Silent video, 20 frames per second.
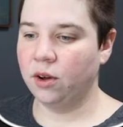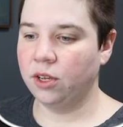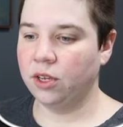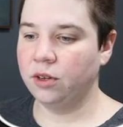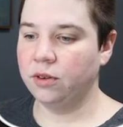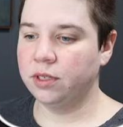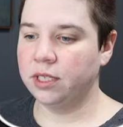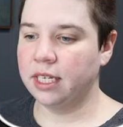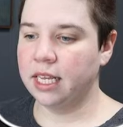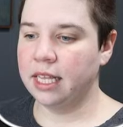
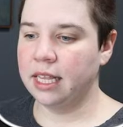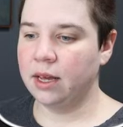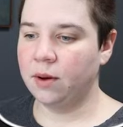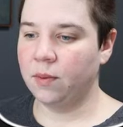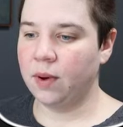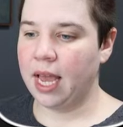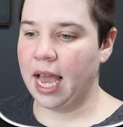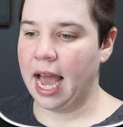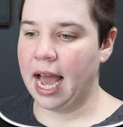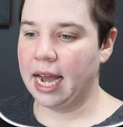you see
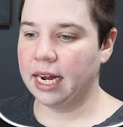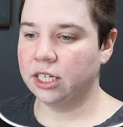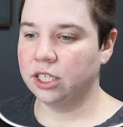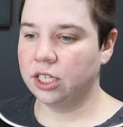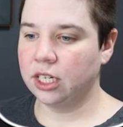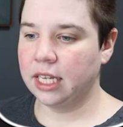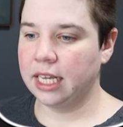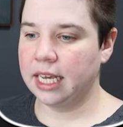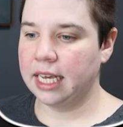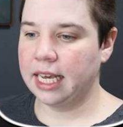that we
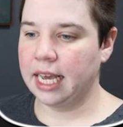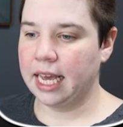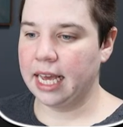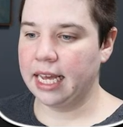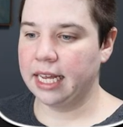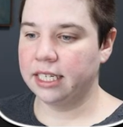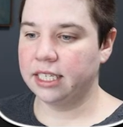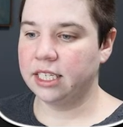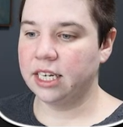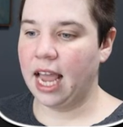actually
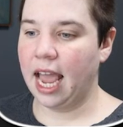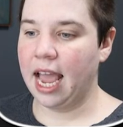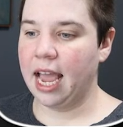get